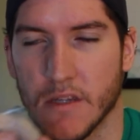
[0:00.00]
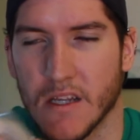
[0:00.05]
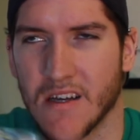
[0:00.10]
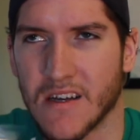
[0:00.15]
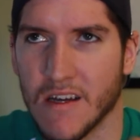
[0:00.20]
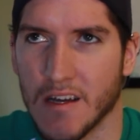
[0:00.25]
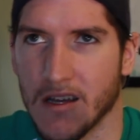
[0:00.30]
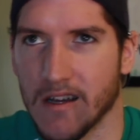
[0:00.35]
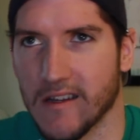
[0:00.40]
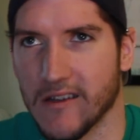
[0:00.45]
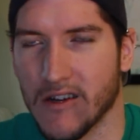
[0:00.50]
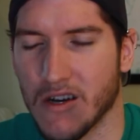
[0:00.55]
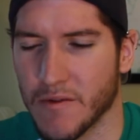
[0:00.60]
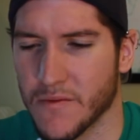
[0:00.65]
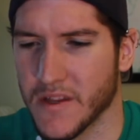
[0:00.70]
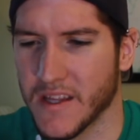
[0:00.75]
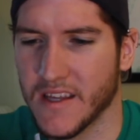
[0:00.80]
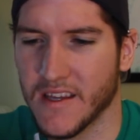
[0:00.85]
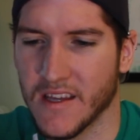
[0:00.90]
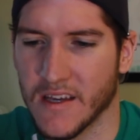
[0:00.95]
They're not
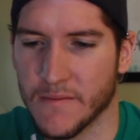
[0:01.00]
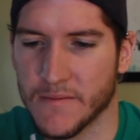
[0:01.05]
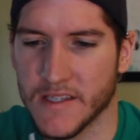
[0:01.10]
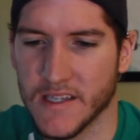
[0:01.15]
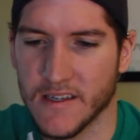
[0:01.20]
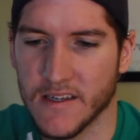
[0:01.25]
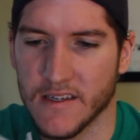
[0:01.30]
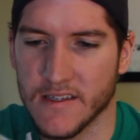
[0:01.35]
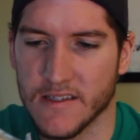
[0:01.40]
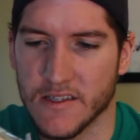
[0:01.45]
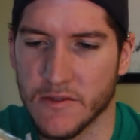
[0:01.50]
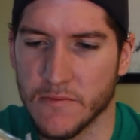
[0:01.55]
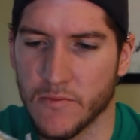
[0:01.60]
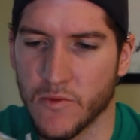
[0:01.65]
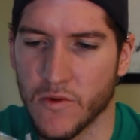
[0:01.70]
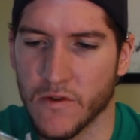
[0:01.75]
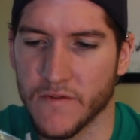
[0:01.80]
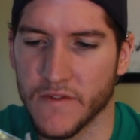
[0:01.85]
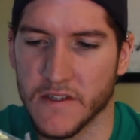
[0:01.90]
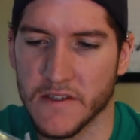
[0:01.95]
really kips, I guess. They're
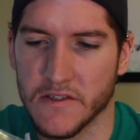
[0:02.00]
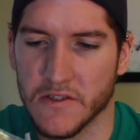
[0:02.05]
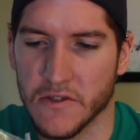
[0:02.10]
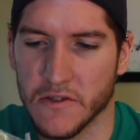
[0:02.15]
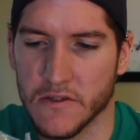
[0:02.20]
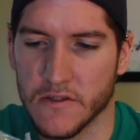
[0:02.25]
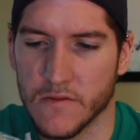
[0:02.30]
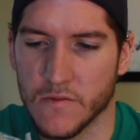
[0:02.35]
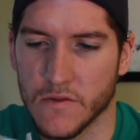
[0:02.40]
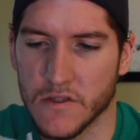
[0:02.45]
more inserts.